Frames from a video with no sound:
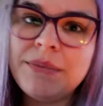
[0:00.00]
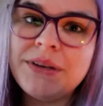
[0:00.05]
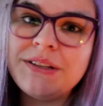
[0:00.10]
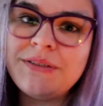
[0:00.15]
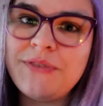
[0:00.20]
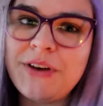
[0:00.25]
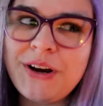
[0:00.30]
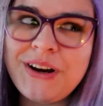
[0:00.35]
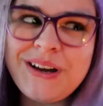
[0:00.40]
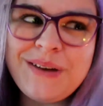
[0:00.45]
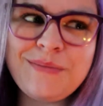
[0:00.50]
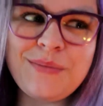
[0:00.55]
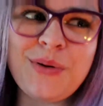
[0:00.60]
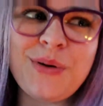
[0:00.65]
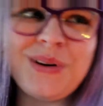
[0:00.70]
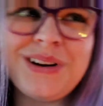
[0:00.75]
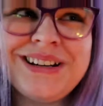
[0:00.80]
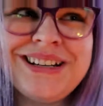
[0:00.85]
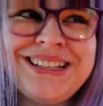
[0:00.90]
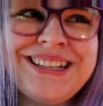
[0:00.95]
is very
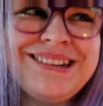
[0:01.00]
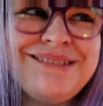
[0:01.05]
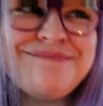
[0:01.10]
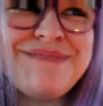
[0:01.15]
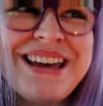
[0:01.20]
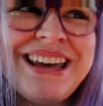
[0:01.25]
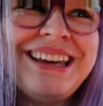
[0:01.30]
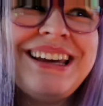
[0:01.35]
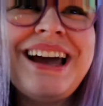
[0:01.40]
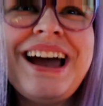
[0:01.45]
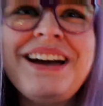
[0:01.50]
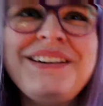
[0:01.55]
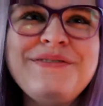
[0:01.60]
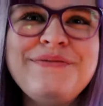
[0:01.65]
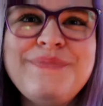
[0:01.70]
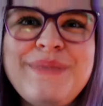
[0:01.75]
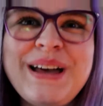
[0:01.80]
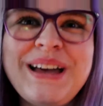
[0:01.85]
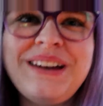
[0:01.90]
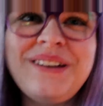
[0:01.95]
important to me.
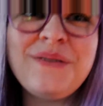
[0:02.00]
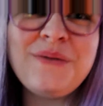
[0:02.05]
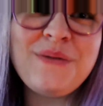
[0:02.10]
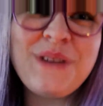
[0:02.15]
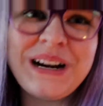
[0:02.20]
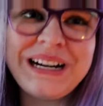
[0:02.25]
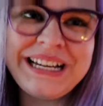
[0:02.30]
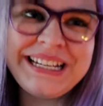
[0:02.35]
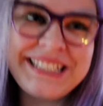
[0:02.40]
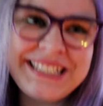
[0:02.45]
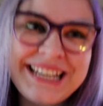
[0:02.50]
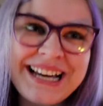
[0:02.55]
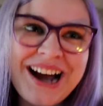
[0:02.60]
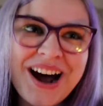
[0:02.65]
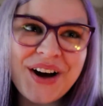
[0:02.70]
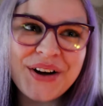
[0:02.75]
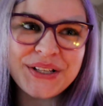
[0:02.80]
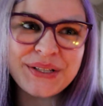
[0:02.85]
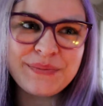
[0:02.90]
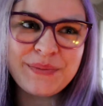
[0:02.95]
I've been wanting to
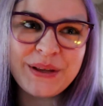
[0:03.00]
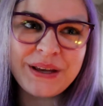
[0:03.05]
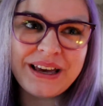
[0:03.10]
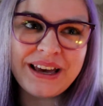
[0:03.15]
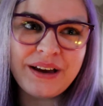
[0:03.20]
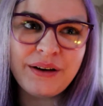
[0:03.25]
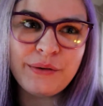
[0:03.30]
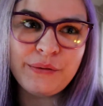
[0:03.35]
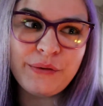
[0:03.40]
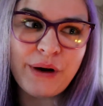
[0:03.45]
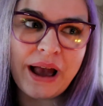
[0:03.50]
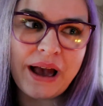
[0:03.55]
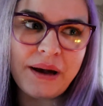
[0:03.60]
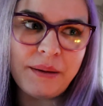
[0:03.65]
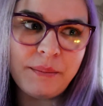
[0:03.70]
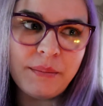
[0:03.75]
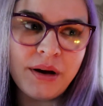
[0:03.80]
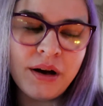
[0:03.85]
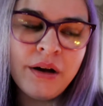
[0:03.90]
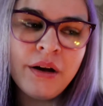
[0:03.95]
cosplay
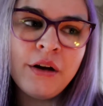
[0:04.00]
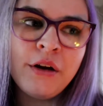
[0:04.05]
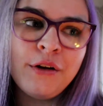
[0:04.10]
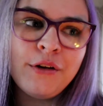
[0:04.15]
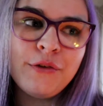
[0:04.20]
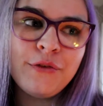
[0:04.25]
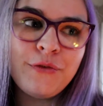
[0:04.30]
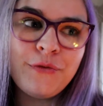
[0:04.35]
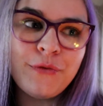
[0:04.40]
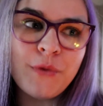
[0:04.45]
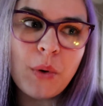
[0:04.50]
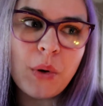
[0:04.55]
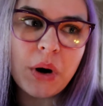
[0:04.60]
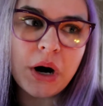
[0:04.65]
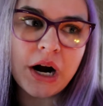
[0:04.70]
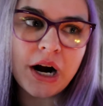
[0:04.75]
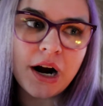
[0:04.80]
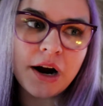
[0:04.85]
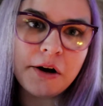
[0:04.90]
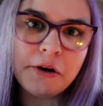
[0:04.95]
rem
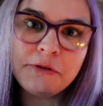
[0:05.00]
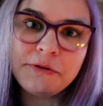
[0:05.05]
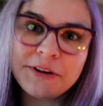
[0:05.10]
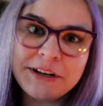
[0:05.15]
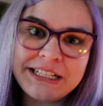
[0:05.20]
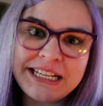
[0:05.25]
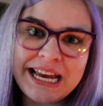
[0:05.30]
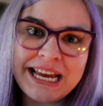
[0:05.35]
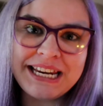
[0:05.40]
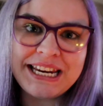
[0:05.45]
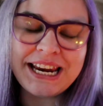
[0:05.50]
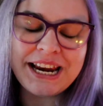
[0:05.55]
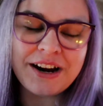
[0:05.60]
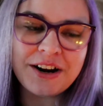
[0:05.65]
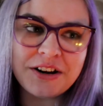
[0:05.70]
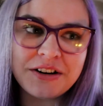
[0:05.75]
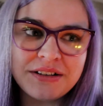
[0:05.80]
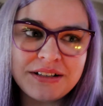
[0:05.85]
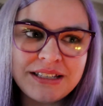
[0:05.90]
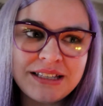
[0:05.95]
for over 10
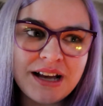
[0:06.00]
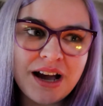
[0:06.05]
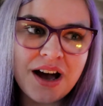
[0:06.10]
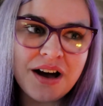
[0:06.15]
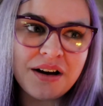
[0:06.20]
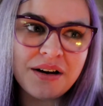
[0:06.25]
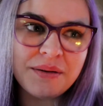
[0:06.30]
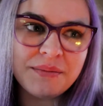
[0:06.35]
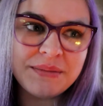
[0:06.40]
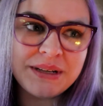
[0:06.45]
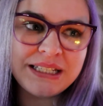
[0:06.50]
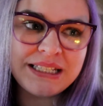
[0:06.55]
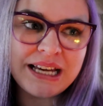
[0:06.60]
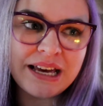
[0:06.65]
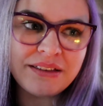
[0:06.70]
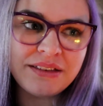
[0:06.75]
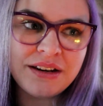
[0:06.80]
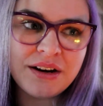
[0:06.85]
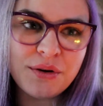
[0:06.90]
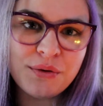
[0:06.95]
years.
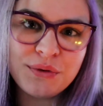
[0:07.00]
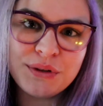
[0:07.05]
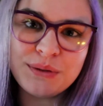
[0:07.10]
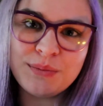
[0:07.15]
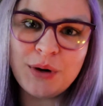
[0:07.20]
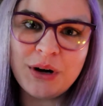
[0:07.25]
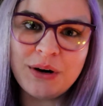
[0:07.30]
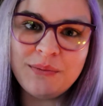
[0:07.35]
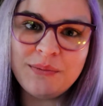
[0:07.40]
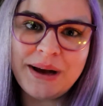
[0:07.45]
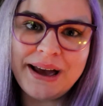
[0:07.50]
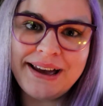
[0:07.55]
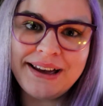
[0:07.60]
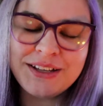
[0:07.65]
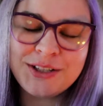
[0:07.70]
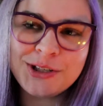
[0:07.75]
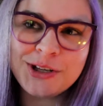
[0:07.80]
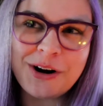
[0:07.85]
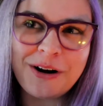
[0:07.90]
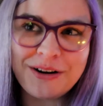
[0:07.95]
Death Note was one of my
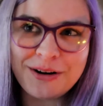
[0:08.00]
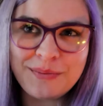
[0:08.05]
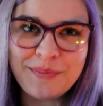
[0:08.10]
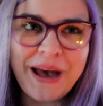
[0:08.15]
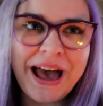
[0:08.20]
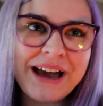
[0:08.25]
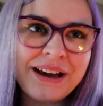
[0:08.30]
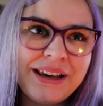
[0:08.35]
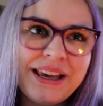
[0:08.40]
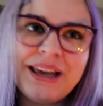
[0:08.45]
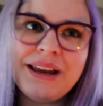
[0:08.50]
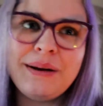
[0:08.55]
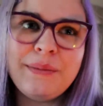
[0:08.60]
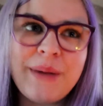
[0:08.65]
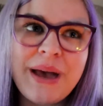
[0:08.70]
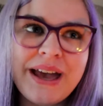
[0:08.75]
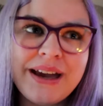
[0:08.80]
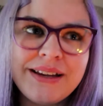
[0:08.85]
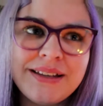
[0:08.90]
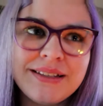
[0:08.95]
starter pack
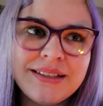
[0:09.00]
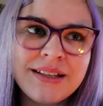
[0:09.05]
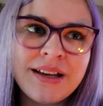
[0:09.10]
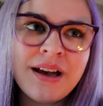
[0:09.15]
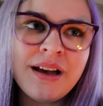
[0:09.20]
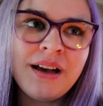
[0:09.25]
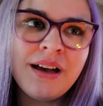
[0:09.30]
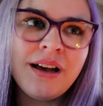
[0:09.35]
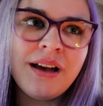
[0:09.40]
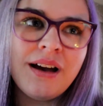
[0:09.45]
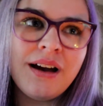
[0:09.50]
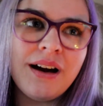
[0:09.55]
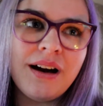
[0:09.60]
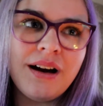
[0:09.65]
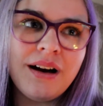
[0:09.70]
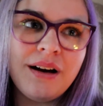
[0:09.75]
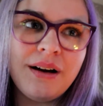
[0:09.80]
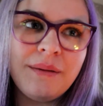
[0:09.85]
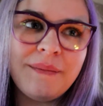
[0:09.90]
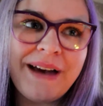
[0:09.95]
animes.
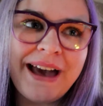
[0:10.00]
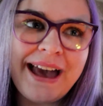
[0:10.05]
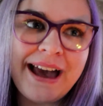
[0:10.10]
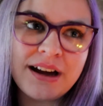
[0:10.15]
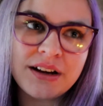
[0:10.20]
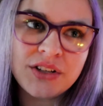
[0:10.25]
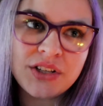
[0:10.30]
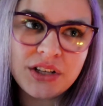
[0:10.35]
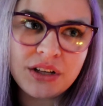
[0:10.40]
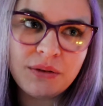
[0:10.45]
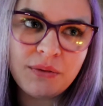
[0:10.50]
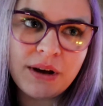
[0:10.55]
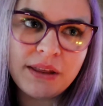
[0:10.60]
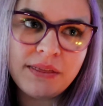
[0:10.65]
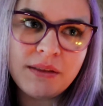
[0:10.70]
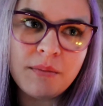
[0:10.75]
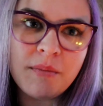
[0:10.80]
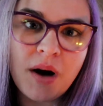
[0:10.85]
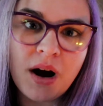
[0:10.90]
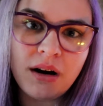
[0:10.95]
I actually
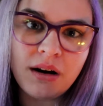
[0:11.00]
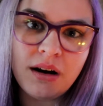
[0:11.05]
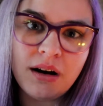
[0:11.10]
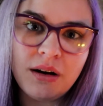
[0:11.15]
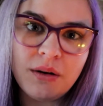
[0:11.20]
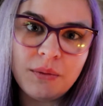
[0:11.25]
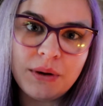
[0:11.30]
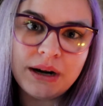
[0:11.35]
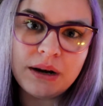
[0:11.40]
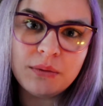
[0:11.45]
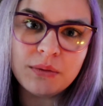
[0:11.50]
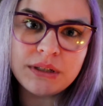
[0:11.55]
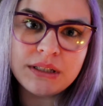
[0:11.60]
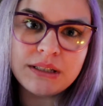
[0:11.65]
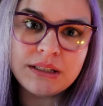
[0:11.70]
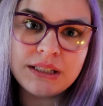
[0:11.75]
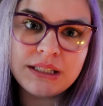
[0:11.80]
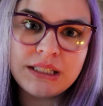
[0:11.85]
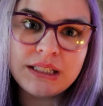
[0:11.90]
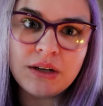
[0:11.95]
read the manga when it
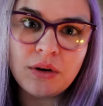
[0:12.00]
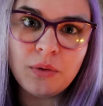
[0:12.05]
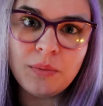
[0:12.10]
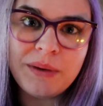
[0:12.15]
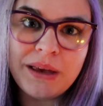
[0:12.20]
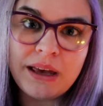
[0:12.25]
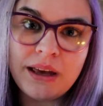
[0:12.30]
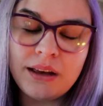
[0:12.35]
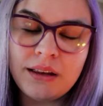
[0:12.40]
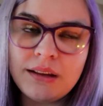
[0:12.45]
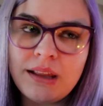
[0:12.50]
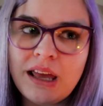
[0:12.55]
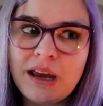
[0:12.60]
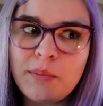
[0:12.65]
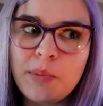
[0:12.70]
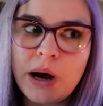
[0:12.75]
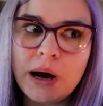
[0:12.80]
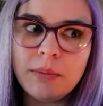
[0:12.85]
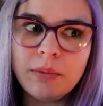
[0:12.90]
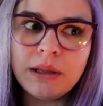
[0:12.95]
was still being
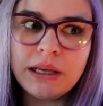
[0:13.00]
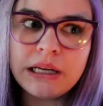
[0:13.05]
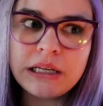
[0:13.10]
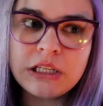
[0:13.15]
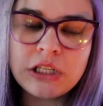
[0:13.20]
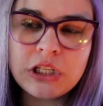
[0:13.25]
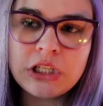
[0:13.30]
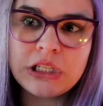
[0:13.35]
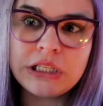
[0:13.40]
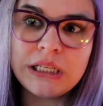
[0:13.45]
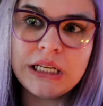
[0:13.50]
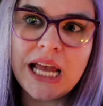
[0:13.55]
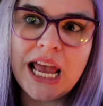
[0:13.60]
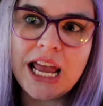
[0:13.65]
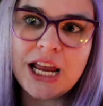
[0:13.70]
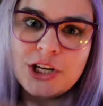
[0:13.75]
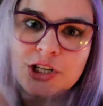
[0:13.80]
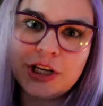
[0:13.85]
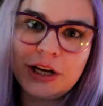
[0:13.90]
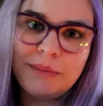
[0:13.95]
like published,
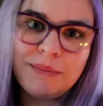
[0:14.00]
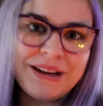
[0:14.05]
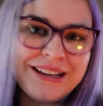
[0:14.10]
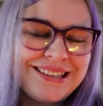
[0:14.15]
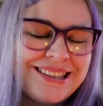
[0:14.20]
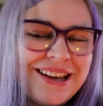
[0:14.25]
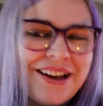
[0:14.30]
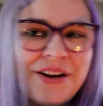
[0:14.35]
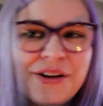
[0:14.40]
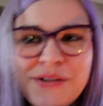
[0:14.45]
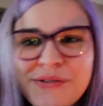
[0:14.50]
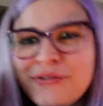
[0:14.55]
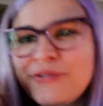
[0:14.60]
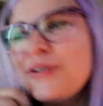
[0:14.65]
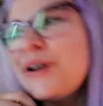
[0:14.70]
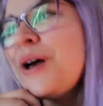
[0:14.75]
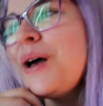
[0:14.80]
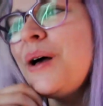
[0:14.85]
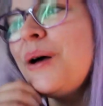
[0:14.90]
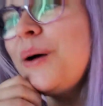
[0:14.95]
aging myself,
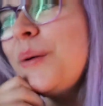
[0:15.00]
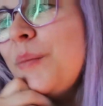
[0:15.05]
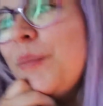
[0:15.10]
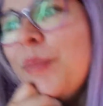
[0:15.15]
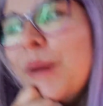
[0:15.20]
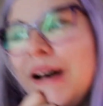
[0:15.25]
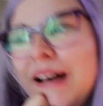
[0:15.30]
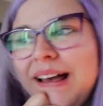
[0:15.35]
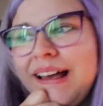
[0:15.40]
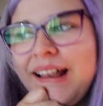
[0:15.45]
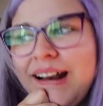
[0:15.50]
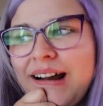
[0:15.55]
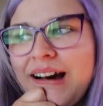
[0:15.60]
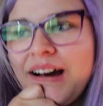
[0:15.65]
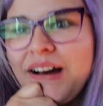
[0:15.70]
but